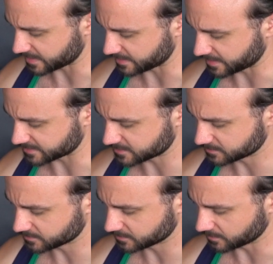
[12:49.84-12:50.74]
that nice,
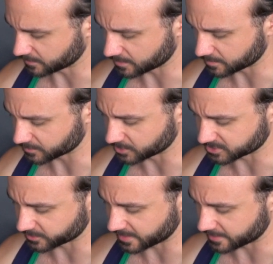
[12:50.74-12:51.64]

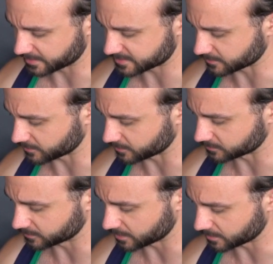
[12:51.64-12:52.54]
cooks with that nice
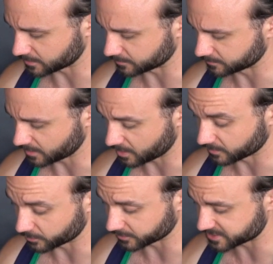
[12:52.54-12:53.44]
little
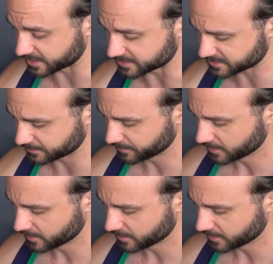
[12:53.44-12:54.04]
olive oil taste.